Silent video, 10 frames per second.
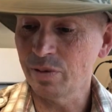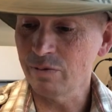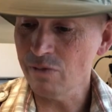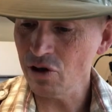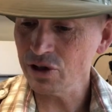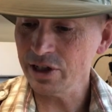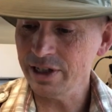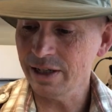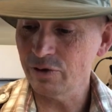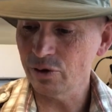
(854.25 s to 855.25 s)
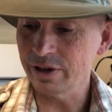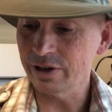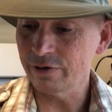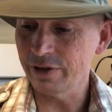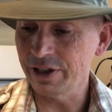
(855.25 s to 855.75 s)
But mostly I'm doing
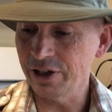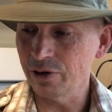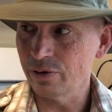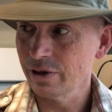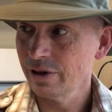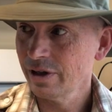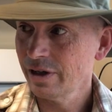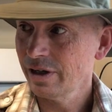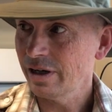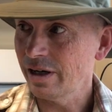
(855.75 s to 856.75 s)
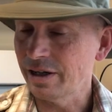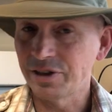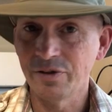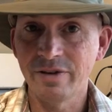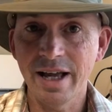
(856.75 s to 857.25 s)
this video uh,
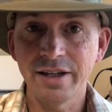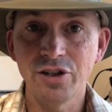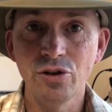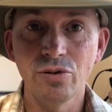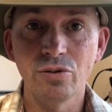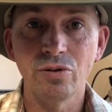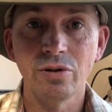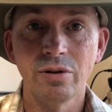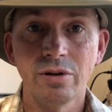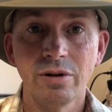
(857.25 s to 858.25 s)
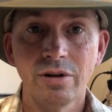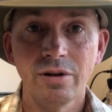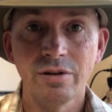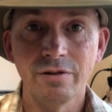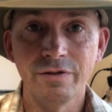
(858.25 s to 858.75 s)
to thank you,
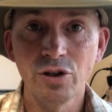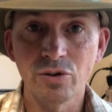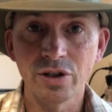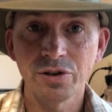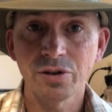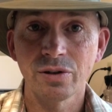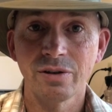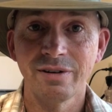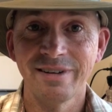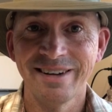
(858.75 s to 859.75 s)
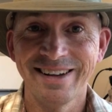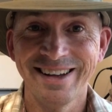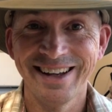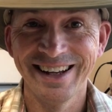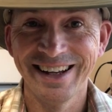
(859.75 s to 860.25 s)
the viewers,
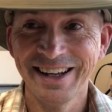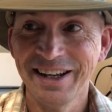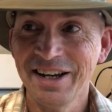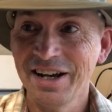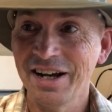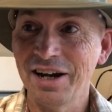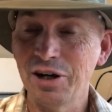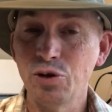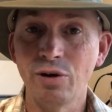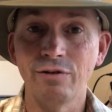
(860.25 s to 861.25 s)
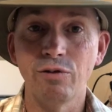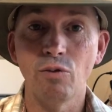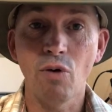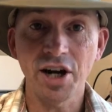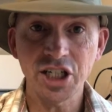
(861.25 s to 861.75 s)
uh, who have
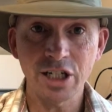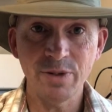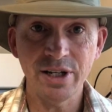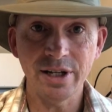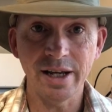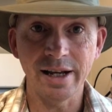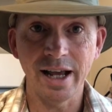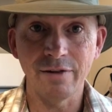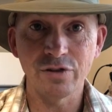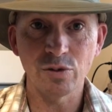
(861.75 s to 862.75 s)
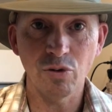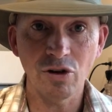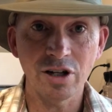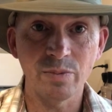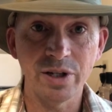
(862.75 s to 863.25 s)
watched me and have
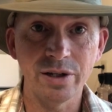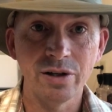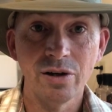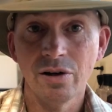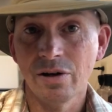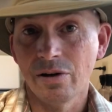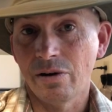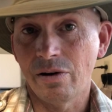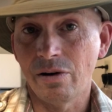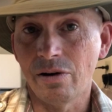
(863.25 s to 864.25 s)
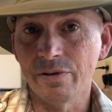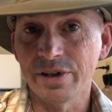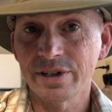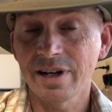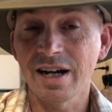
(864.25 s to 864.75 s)
supported me all
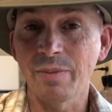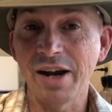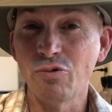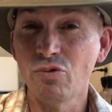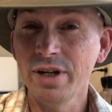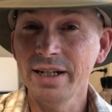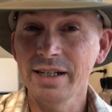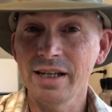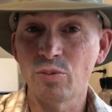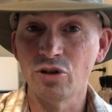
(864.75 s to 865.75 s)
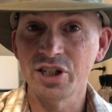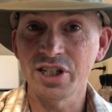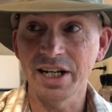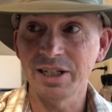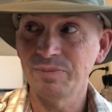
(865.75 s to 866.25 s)
this time. I really
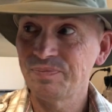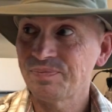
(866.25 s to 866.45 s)
appreciate it.